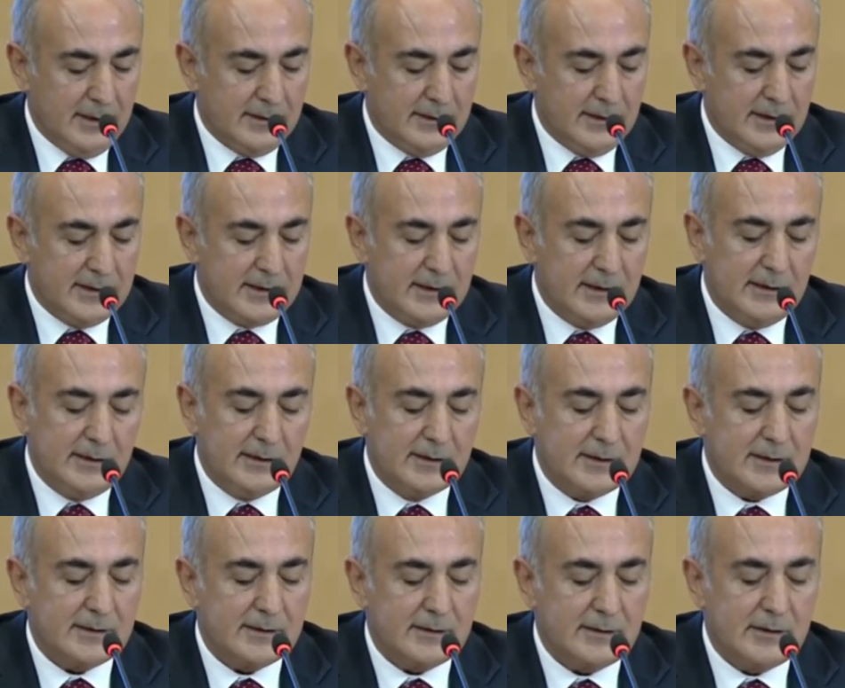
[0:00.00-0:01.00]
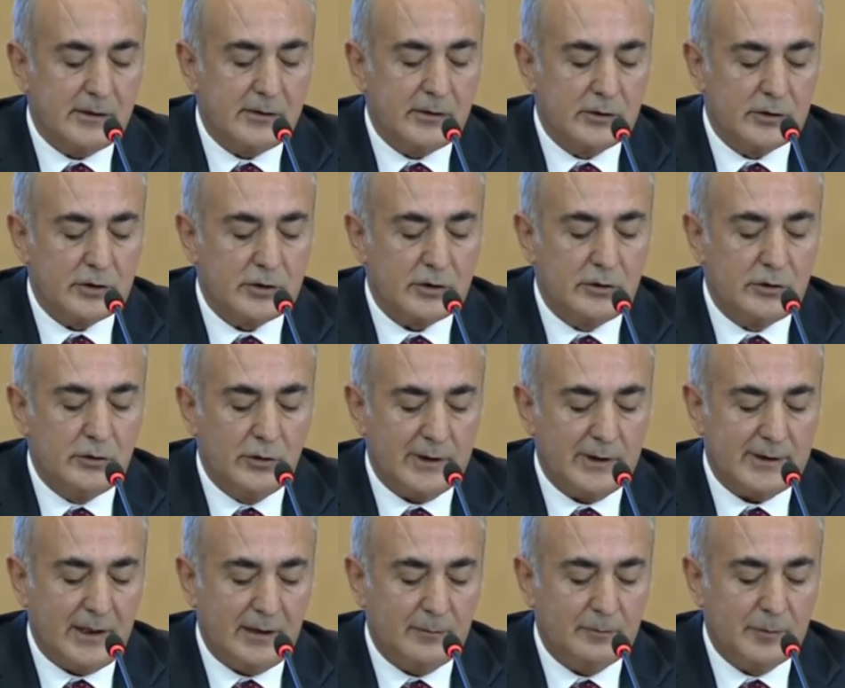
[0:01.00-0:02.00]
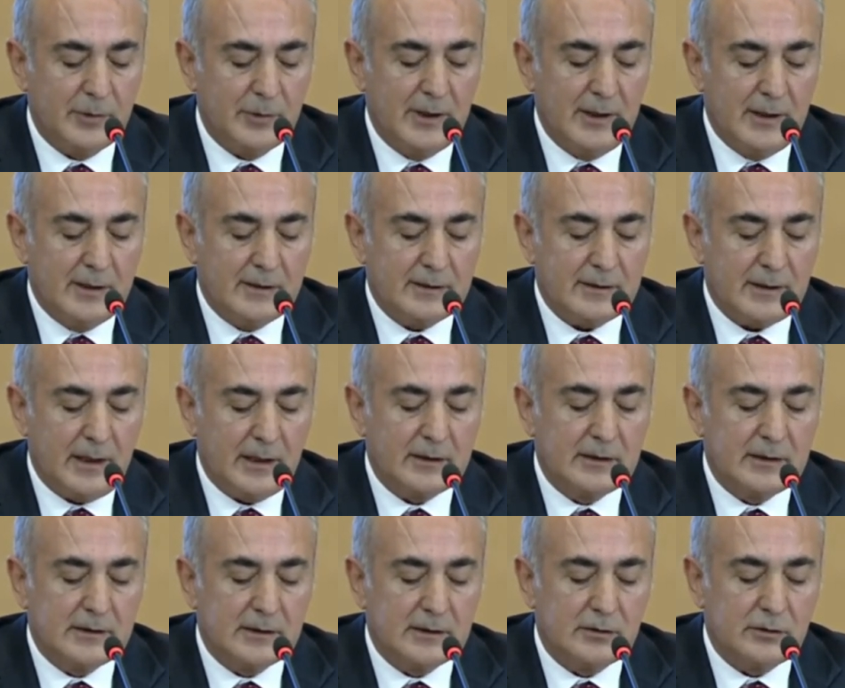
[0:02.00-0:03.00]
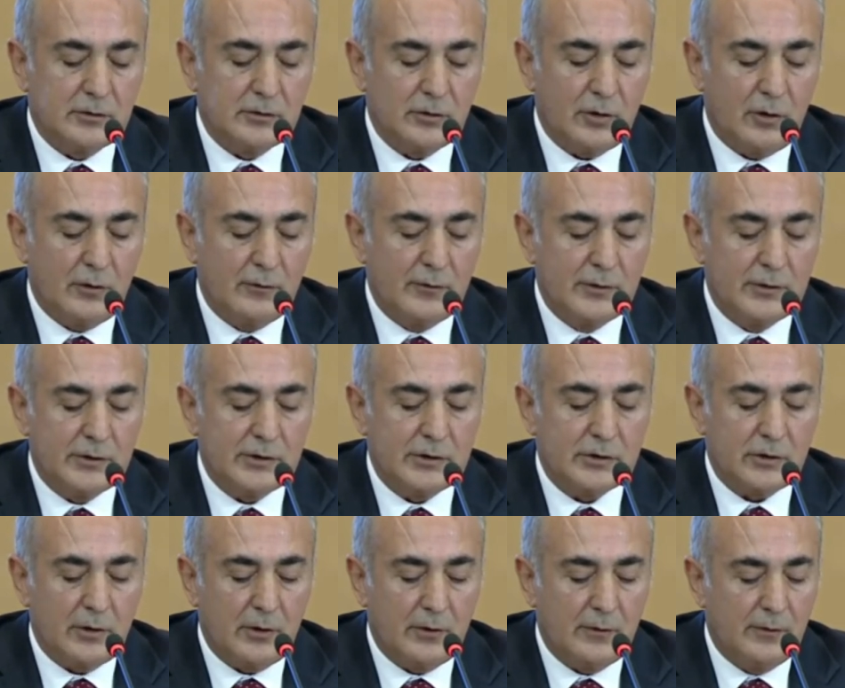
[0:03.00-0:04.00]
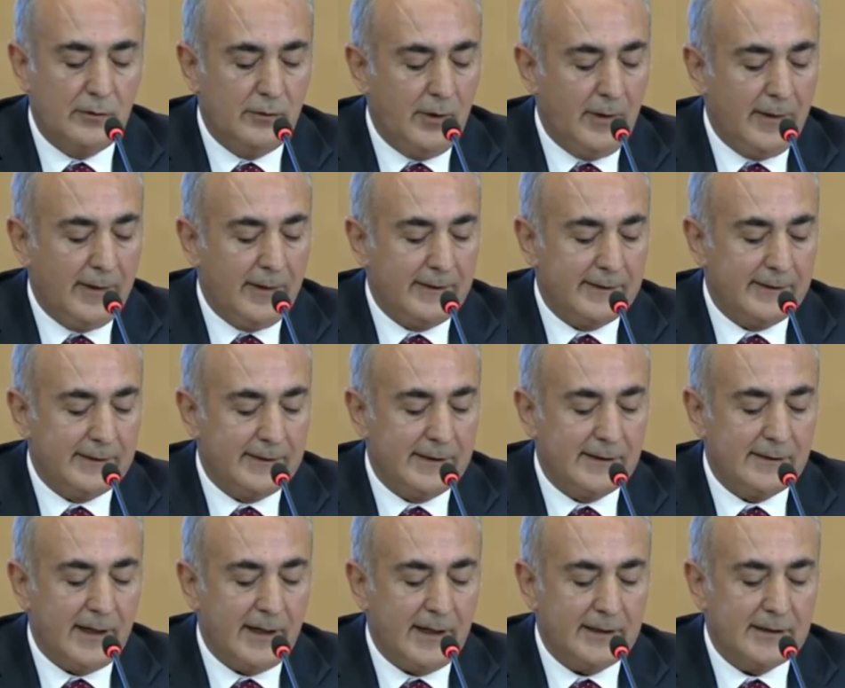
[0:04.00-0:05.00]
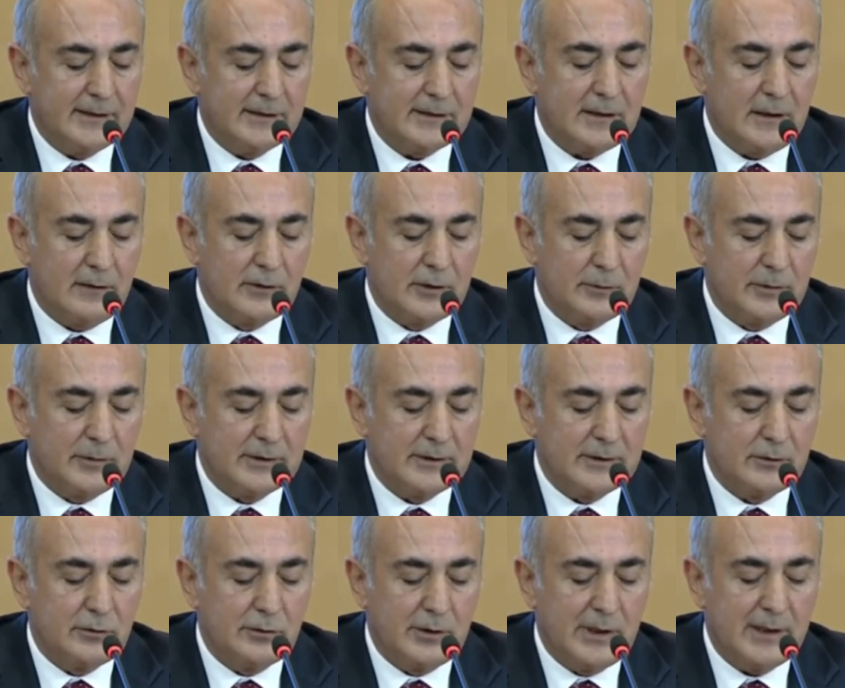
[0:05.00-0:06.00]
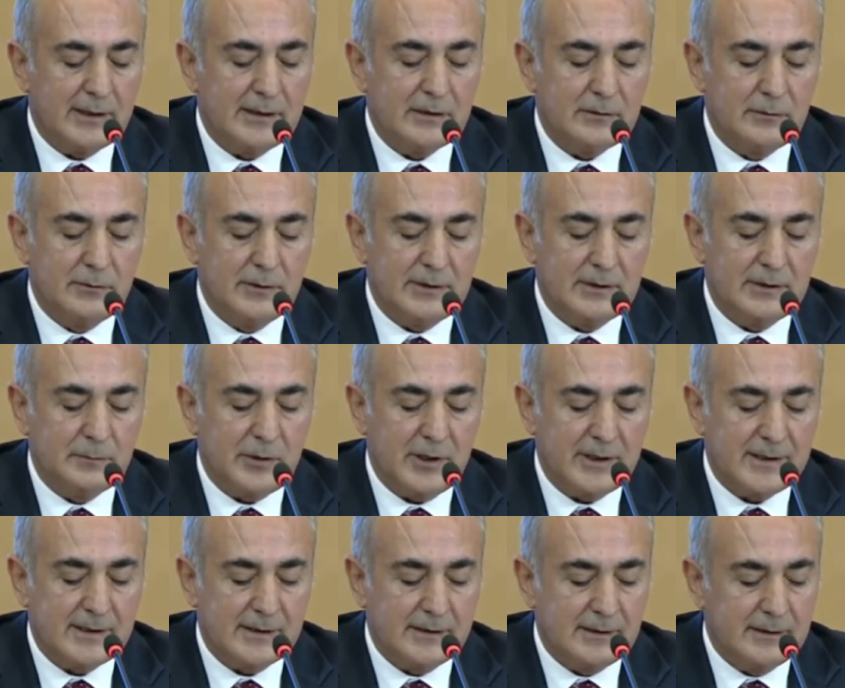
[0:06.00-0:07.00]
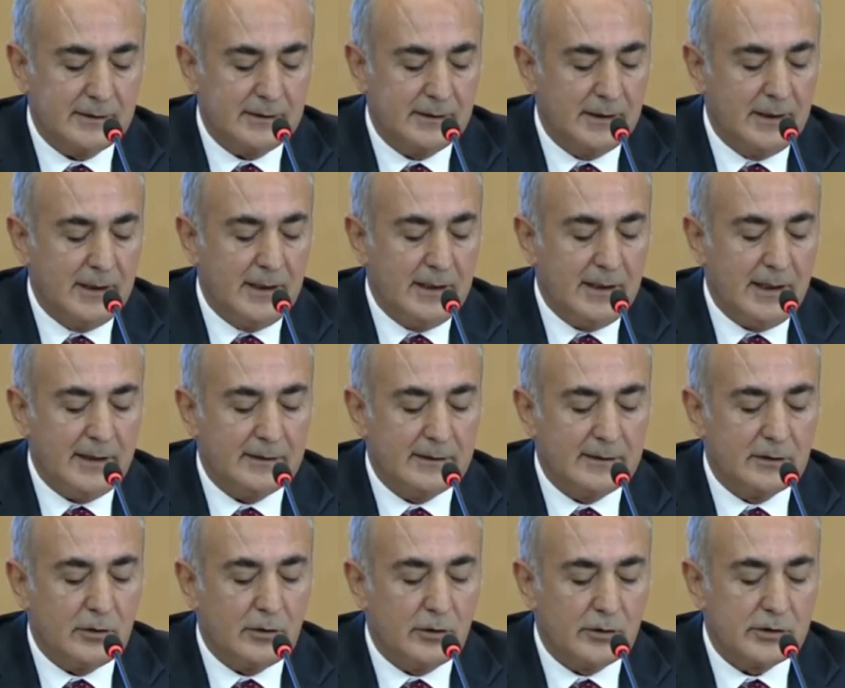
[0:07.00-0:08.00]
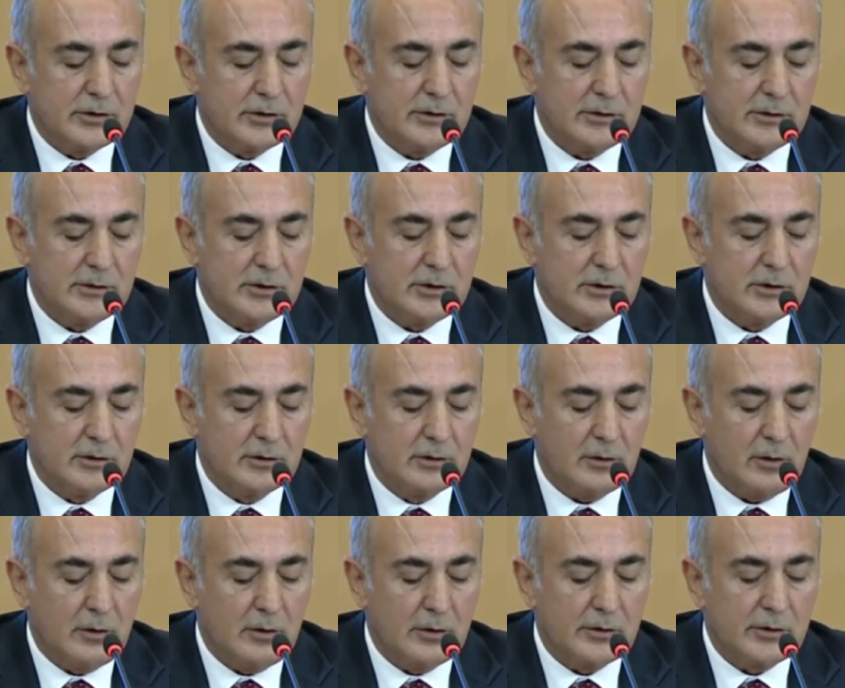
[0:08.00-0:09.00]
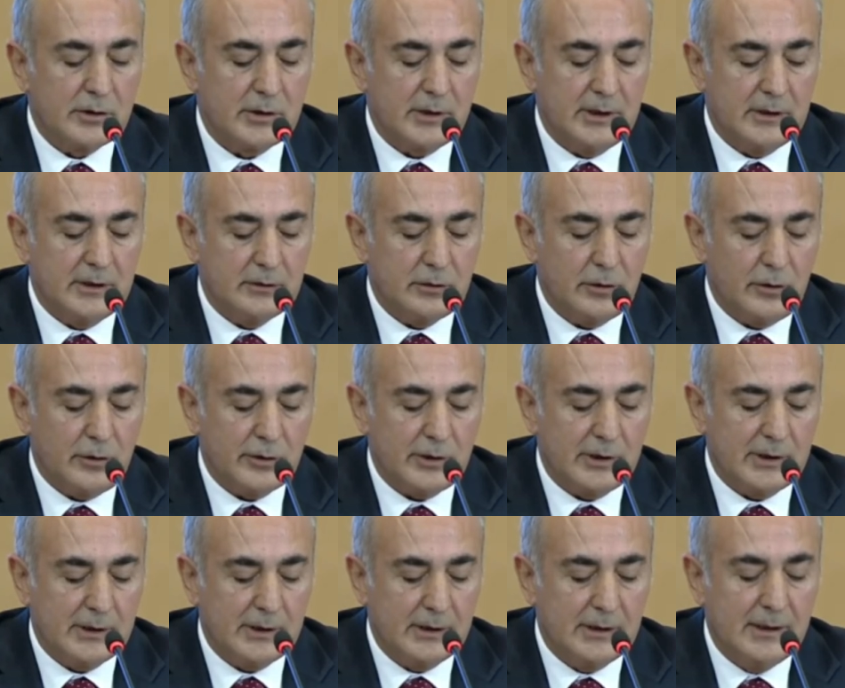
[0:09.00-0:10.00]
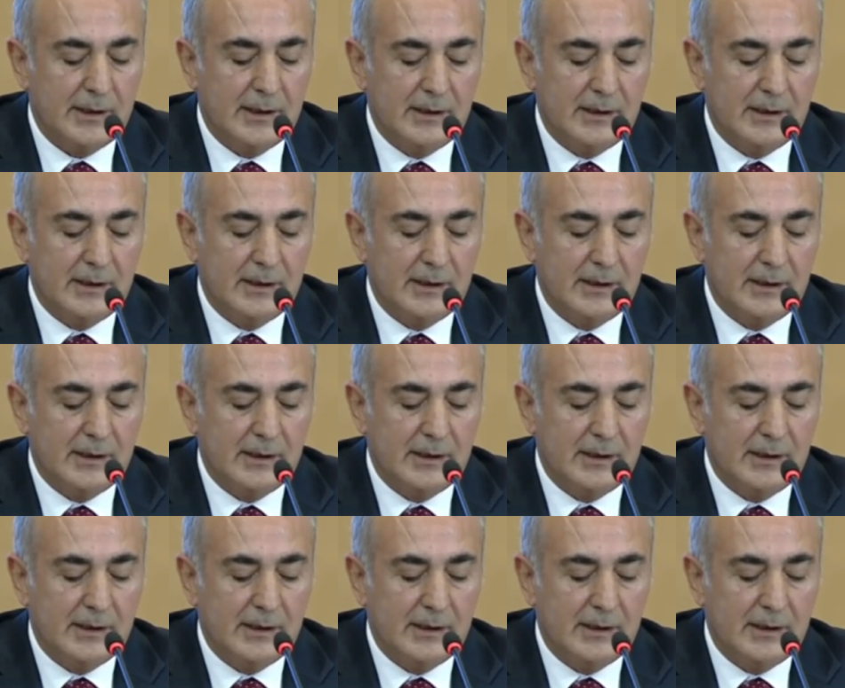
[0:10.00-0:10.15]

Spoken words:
This heinous terrorist coup attempt targeted to overthrow the elected government together with the president and the constitutional order in Turkey,